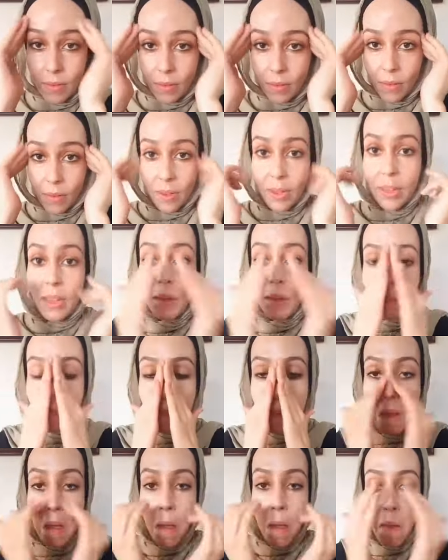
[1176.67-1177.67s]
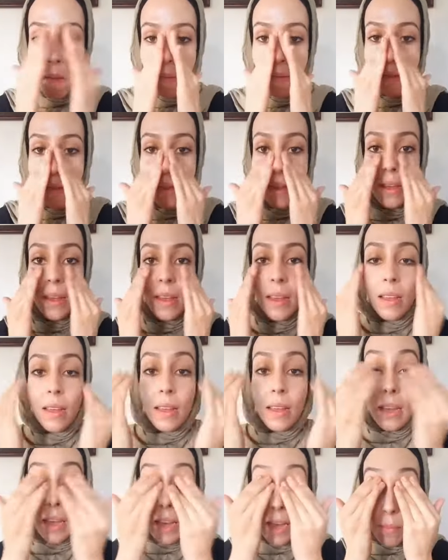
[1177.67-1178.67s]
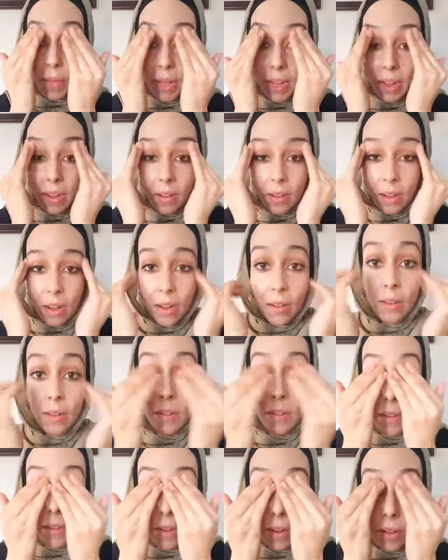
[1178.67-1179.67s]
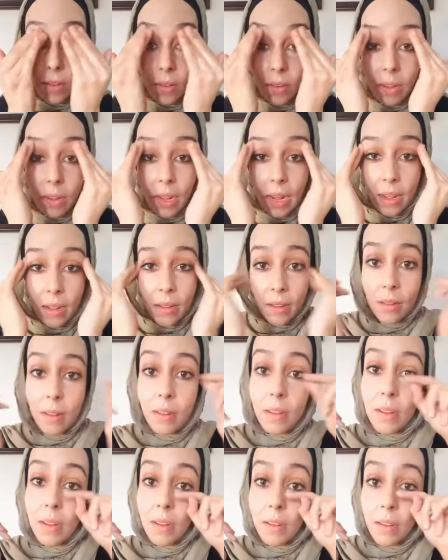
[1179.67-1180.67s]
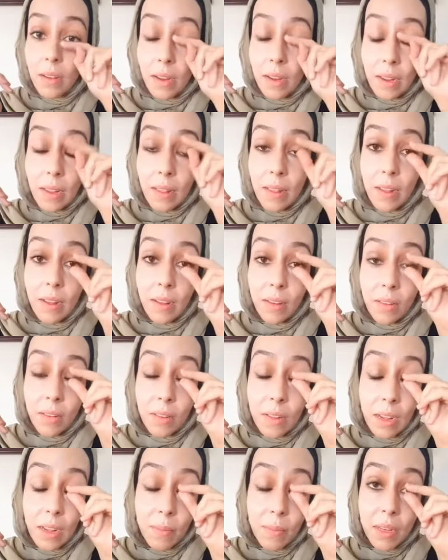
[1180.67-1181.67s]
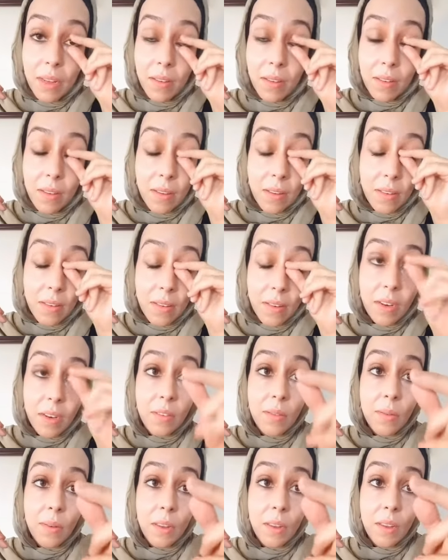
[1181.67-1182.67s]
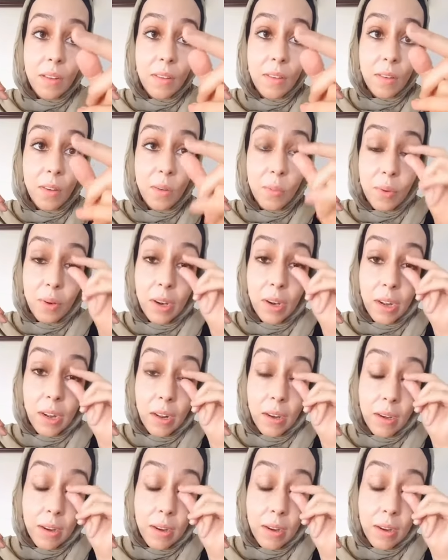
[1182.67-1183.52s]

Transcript: Okay. Yeah, but I'll do that. I think I'll do that because sunscreen is really so important.